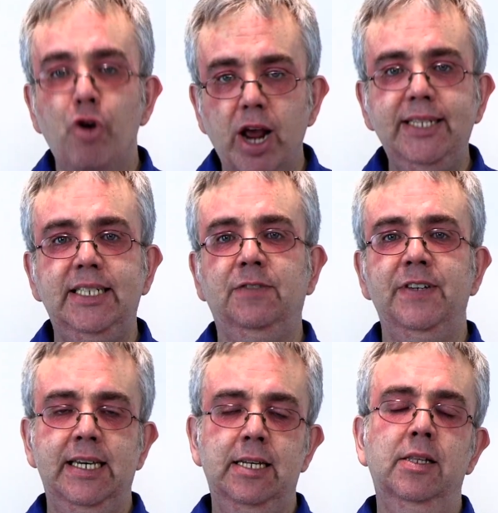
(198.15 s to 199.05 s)
prices
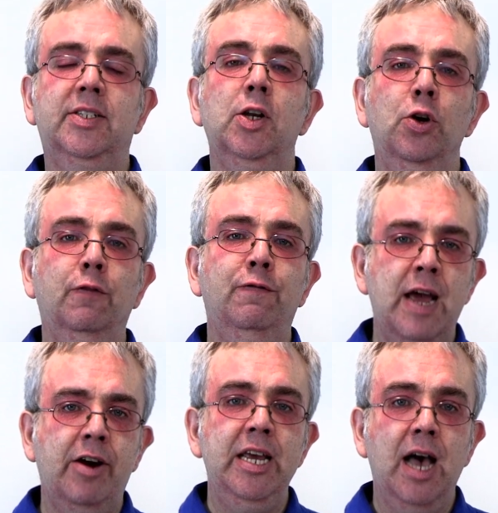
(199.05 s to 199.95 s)
for gilts look
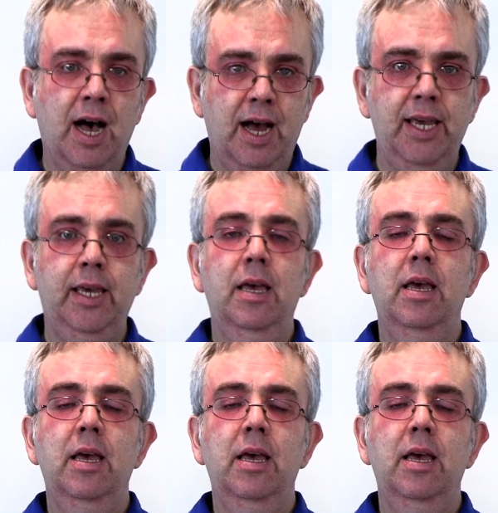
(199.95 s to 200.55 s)
very high.